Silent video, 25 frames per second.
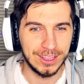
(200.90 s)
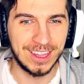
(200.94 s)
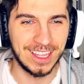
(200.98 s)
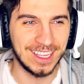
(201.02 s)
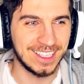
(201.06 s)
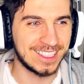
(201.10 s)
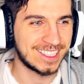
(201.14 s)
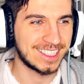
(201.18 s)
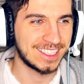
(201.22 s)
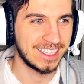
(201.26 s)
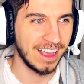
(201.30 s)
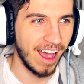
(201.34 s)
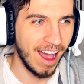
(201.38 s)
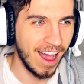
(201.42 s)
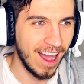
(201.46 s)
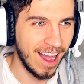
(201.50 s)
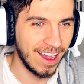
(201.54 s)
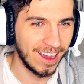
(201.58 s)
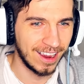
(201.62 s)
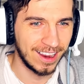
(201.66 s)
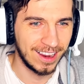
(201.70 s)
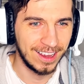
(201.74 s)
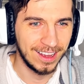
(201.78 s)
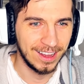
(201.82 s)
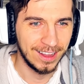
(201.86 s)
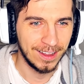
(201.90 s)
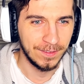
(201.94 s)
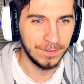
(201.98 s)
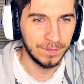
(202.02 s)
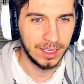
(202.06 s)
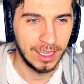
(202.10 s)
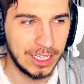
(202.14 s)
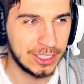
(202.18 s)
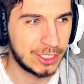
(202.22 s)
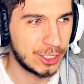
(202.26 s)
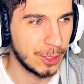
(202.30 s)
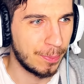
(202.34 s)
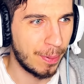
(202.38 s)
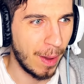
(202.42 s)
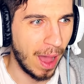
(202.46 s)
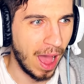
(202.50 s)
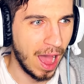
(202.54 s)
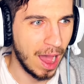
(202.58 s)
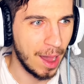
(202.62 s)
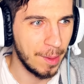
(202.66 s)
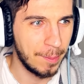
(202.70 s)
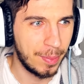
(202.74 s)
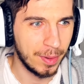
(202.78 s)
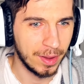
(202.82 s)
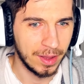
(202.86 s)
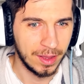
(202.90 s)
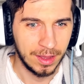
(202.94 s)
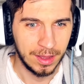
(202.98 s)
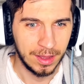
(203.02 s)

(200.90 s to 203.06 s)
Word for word: This song, it's a bop.